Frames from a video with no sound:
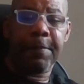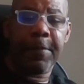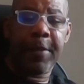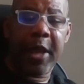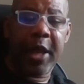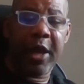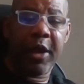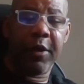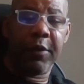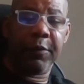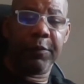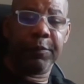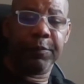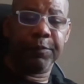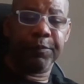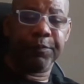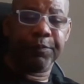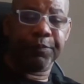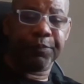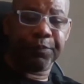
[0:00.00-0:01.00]
Now,
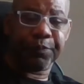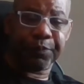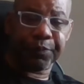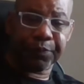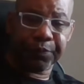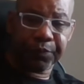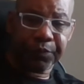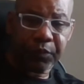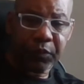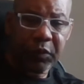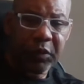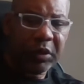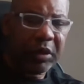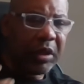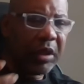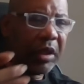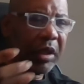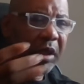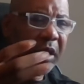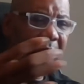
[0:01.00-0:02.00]

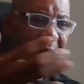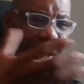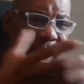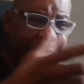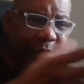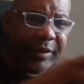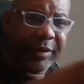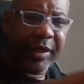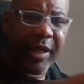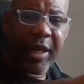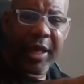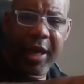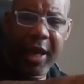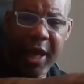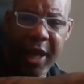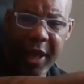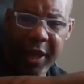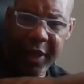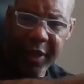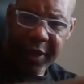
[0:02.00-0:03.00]
like I said,
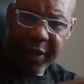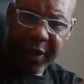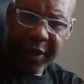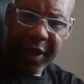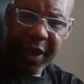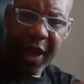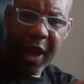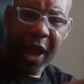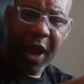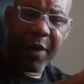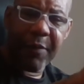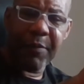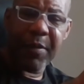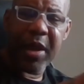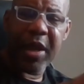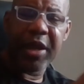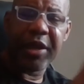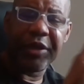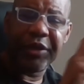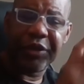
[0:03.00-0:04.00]
I, I
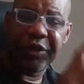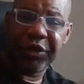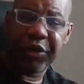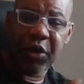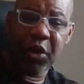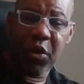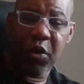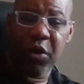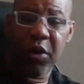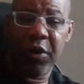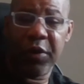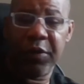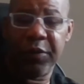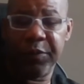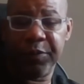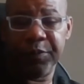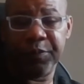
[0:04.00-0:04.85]
made sure